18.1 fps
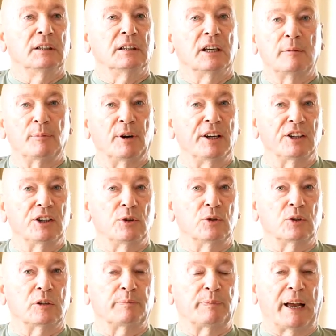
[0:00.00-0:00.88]
In my
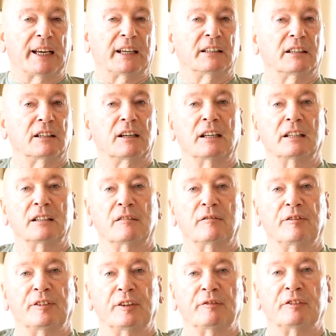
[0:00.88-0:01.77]
youth, back in the
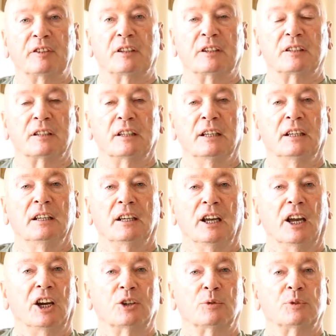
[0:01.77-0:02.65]
1950s,
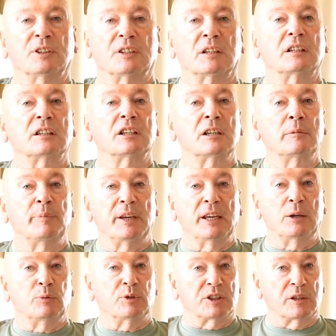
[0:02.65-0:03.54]
it was
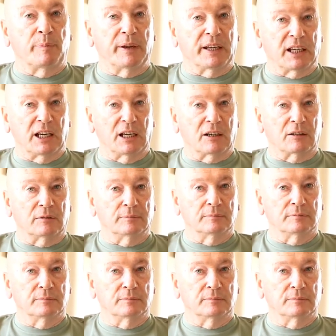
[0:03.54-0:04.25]
TB was the big killer.